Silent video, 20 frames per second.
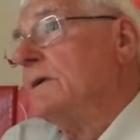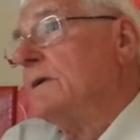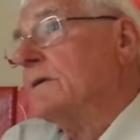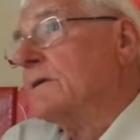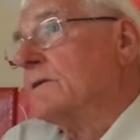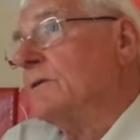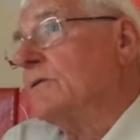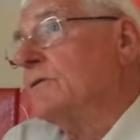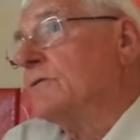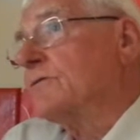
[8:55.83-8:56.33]

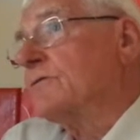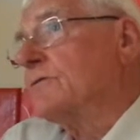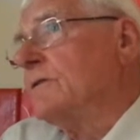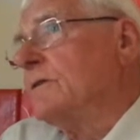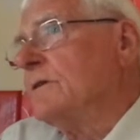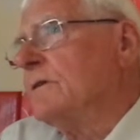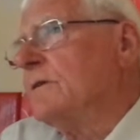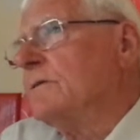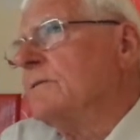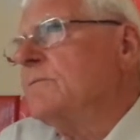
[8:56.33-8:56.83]
Of course,
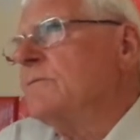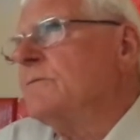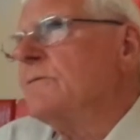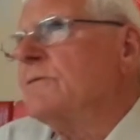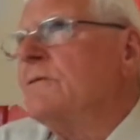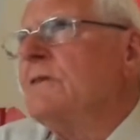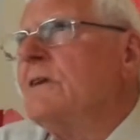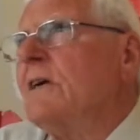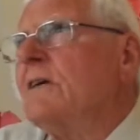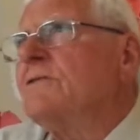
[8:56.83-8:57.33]
was
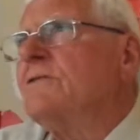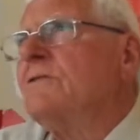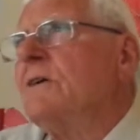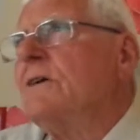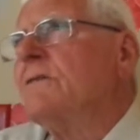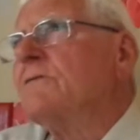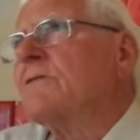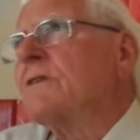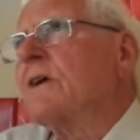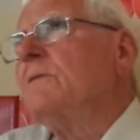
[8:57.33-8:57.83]
it National
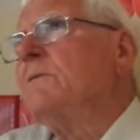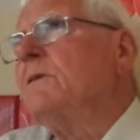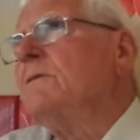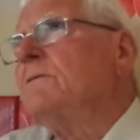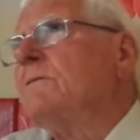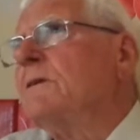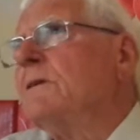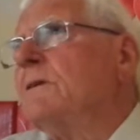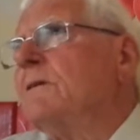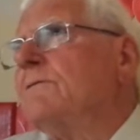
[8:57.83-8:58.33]
Health came
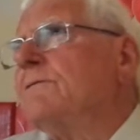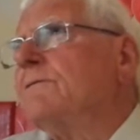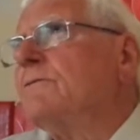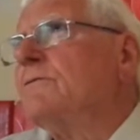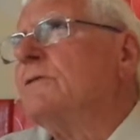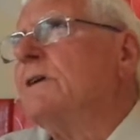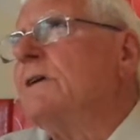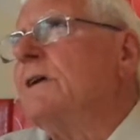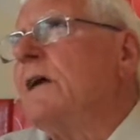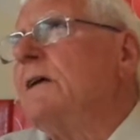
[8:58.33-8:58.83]
in
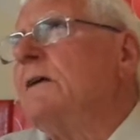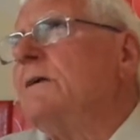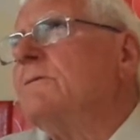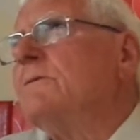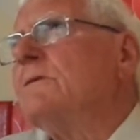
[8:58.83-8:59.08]
1948,